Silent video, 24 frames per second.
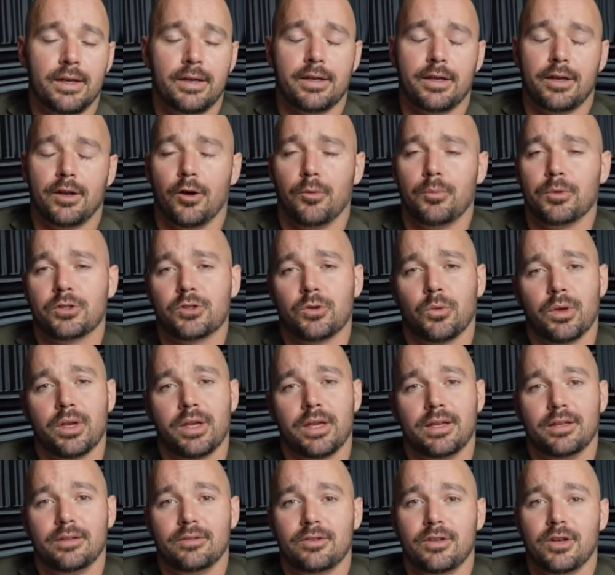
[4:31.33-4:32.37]
you know
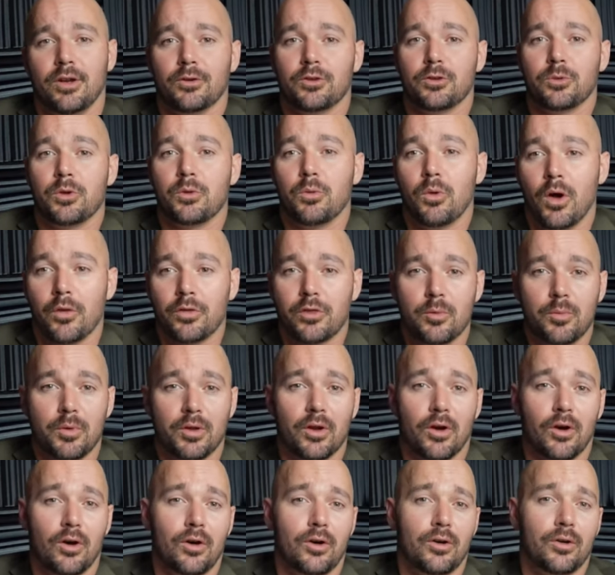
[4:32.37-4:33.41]
between you know do we want them at
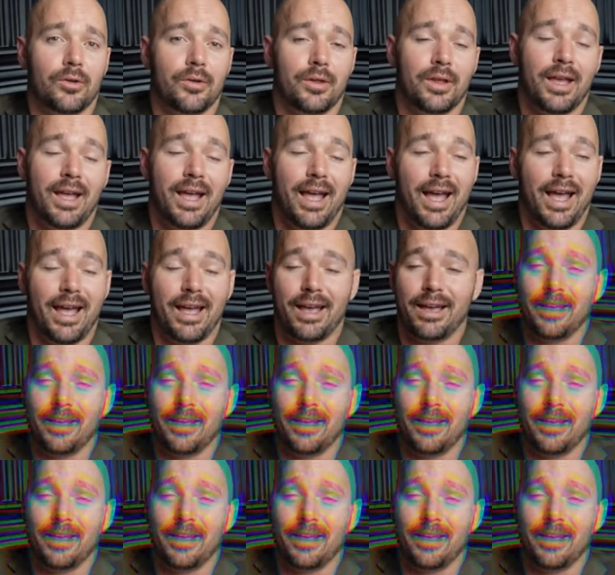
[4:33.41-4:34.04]
all